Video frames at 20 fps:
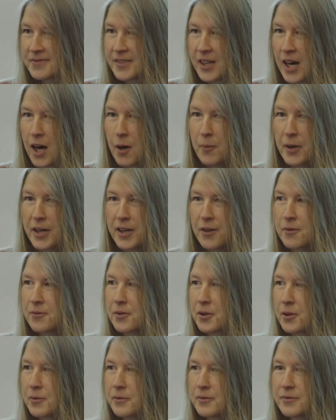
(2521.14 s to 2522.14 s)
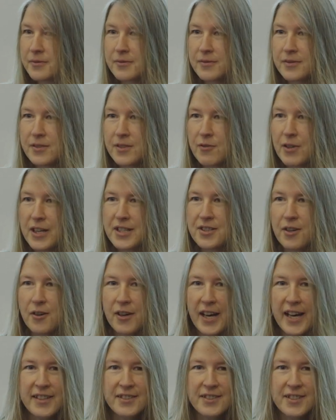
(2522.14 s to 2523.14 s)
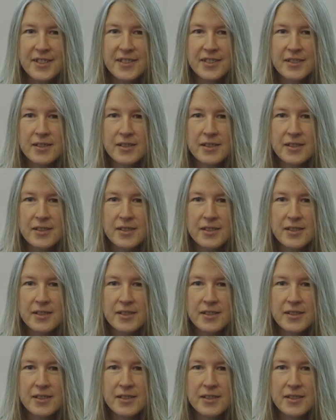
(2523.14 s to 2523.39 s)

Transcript: How many of you? Raise your hand.